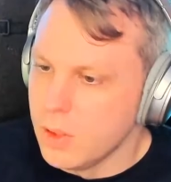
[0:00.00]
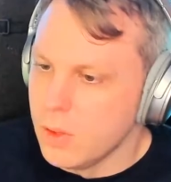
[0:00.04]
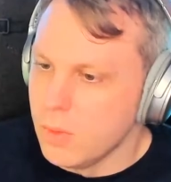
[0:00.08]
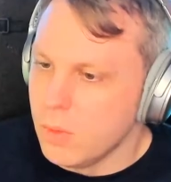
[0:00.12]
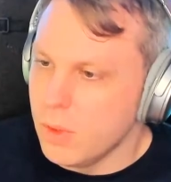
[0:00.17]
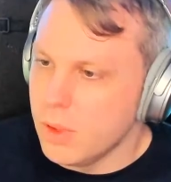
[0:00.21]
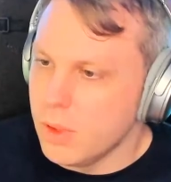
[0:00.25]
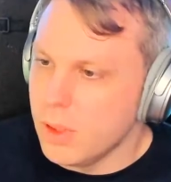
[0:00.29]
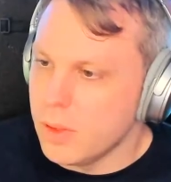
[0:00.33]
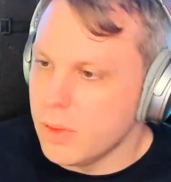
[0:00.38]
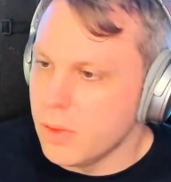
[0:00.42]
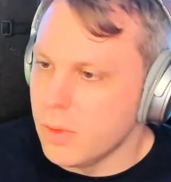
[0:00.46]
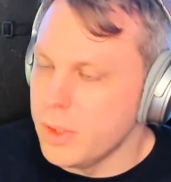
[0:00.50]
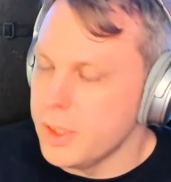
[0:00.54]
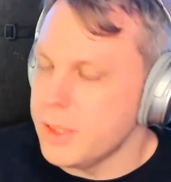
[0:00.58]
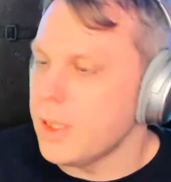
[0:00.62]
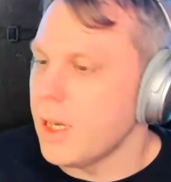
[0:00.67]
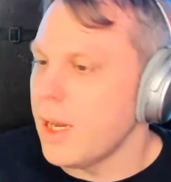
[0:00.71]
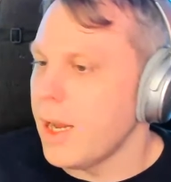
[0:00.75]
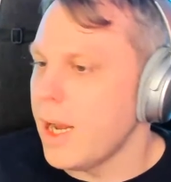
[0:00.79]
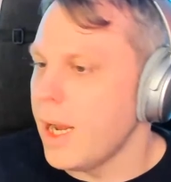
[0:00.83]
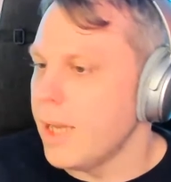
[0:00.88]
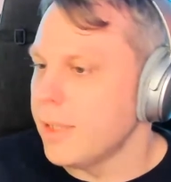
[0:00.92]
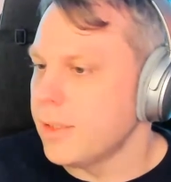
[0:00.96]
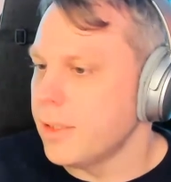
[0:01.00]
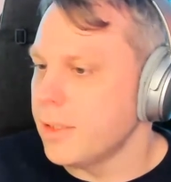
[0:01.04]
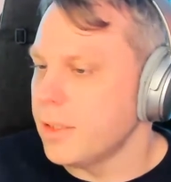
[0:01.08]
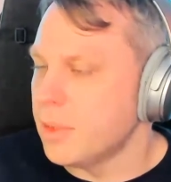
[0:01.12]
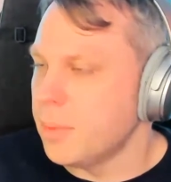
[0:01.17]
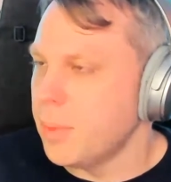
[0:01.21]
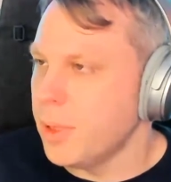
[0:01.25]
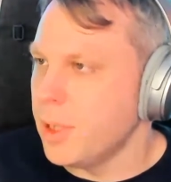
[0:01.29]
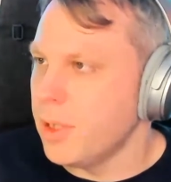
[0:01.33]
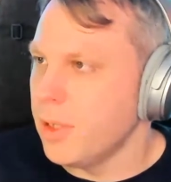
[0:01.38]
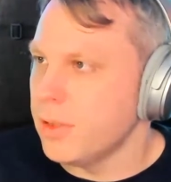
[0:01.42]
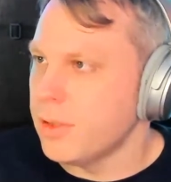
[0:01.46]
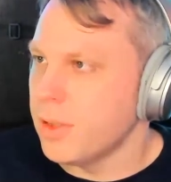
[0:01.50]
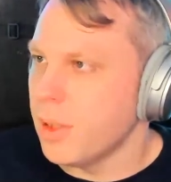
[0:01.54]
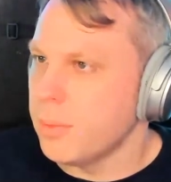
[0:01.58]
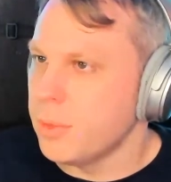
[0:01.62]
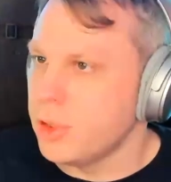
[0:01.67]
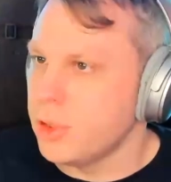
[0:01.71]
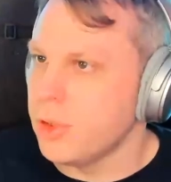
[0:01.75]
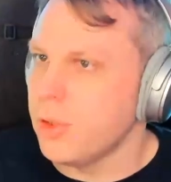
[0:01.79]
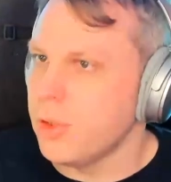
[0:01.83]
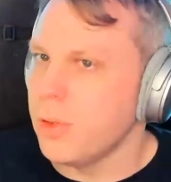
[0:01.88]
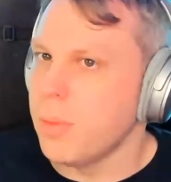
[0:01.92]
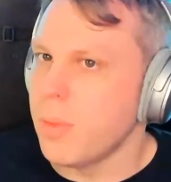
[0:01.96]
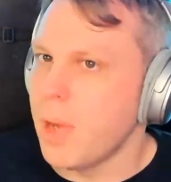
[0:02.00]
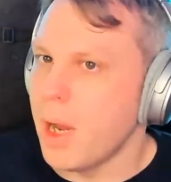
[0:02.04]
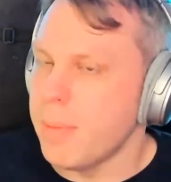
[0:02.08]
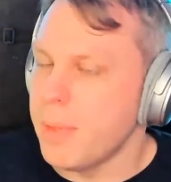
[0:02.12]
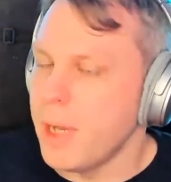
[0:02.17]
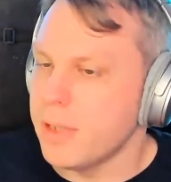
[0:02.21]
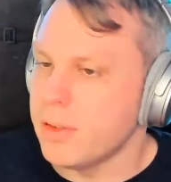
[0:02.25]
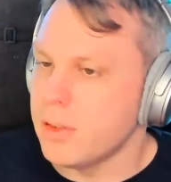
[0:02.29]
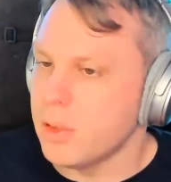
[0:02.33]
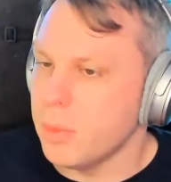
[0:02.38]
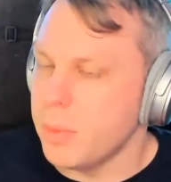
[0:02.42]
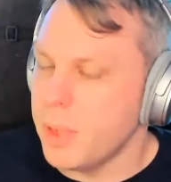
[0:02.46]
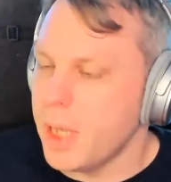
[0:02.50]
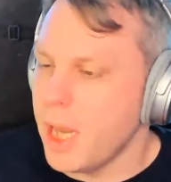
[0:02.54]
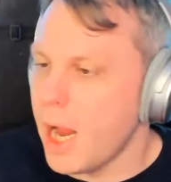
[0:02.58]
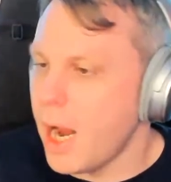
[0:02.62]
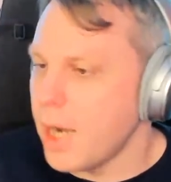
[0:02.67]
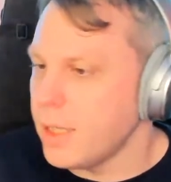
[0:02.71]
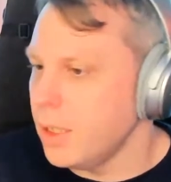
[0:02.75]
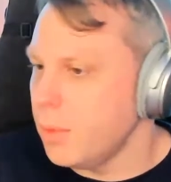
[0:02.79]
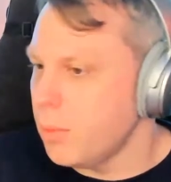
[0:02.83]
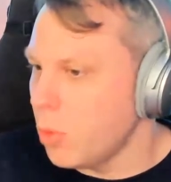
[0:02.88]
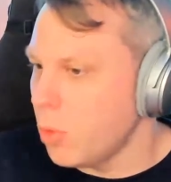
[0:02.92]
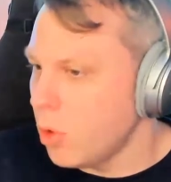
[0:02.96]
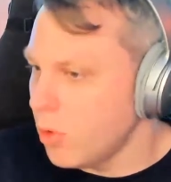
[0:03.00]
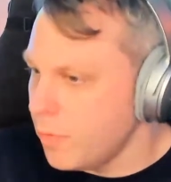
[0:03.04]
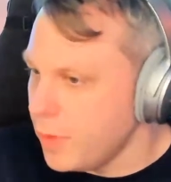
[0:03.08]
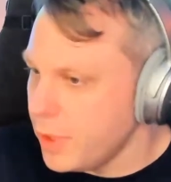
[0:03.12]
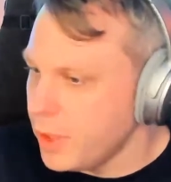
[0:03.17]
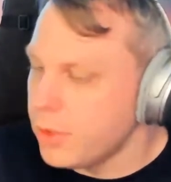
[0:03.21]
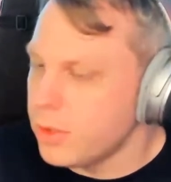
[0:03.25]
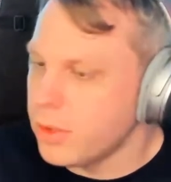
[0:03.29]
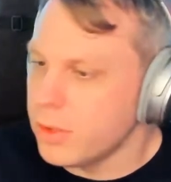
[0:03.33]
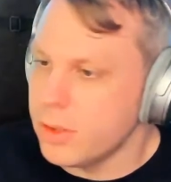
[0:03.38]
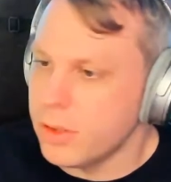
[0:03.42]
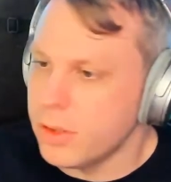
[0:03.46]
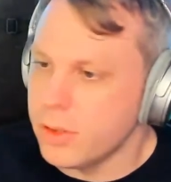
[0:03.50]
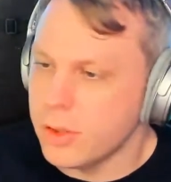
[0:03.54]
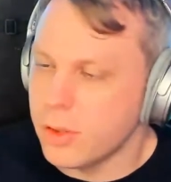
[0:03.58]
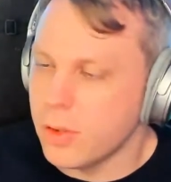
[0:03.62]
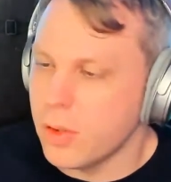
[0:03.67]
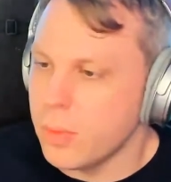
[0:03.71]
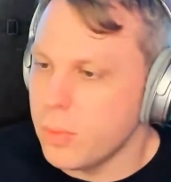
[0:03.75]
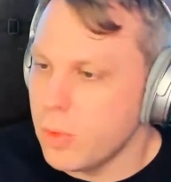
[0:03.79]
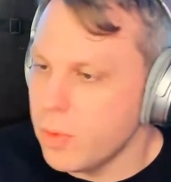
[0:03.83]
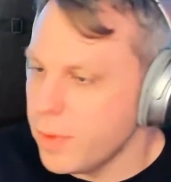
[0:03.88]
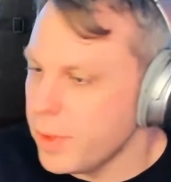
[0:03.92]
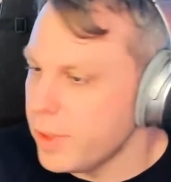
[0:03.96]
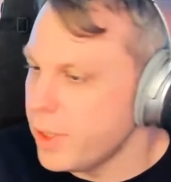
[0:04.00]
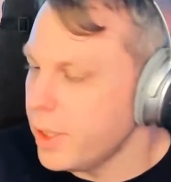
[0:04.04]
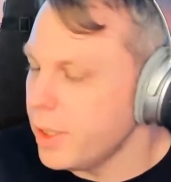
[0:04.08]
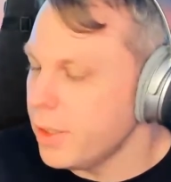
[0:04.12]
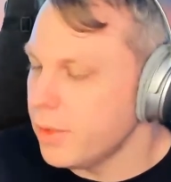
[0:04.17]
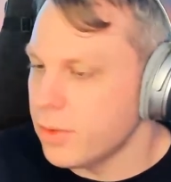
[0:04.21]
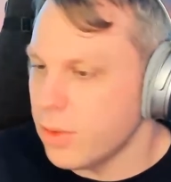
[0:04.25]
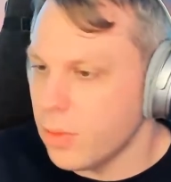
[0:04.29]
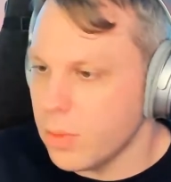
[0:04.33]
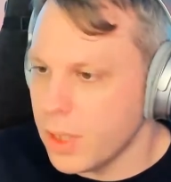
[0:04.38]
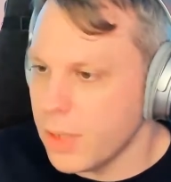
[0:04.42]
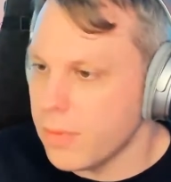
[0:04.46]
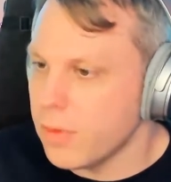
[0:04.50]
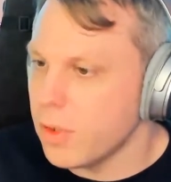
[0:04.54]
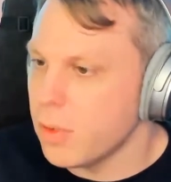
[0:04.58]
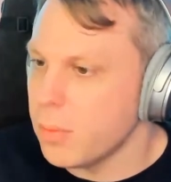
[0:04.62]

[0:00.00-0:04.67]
Well, the reason I ask is because I'm sure MobX will be adding more features or removing things or whatever.